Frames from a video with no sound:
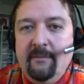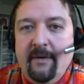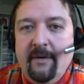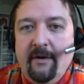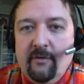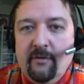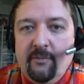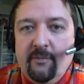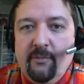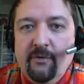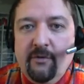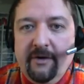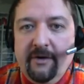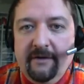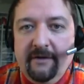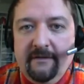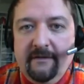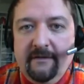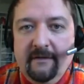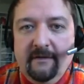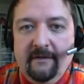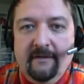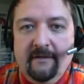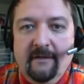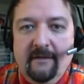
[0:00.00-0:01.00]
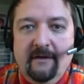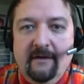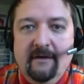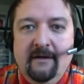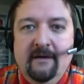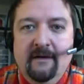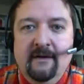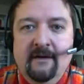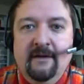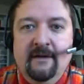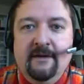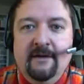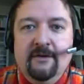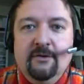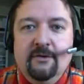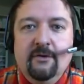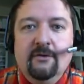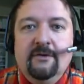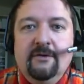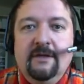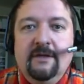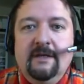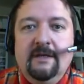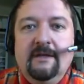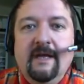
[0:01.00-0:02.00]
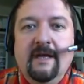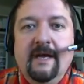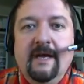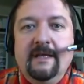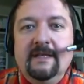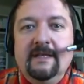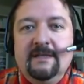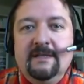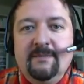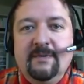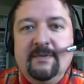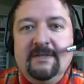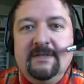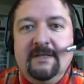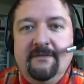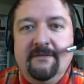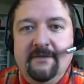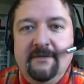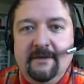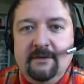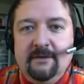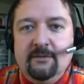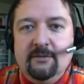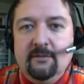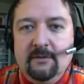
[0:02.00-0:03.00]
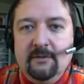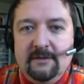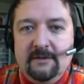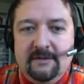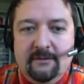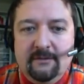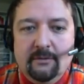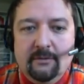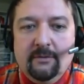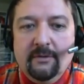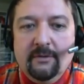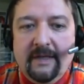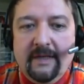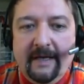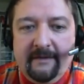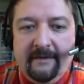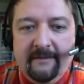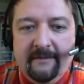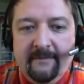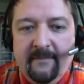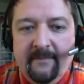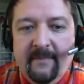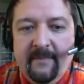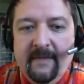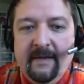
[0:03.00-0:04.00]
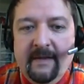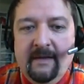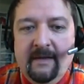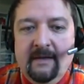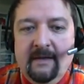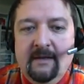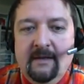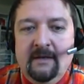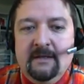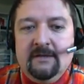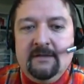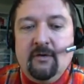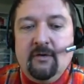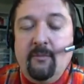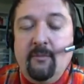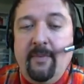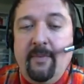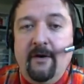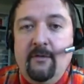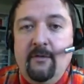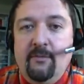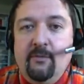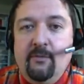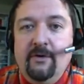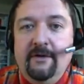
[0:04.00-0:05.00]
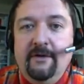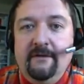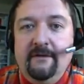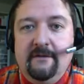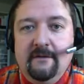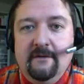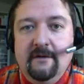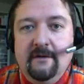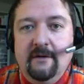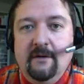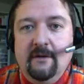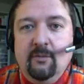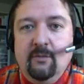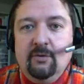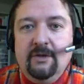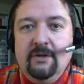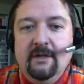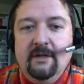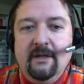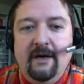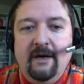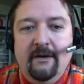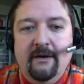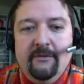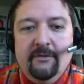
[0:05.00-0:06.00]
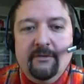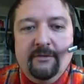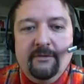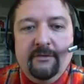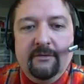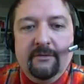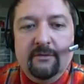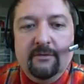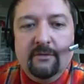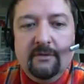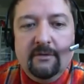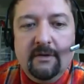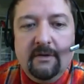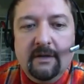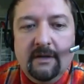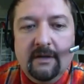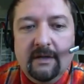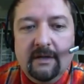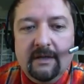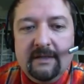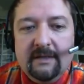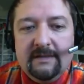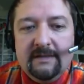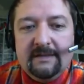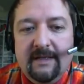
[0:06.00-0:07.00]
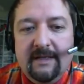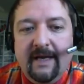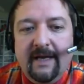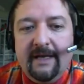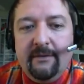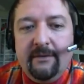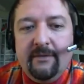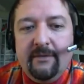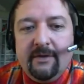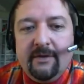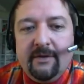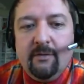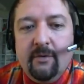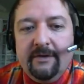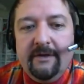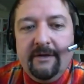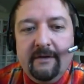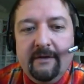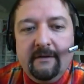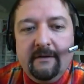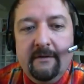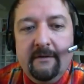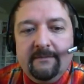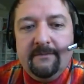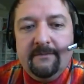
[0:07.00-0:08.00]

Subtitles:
PowerPoint, and you don't need any specific tools to do that. So PowerPoint would allow you to do slide recording.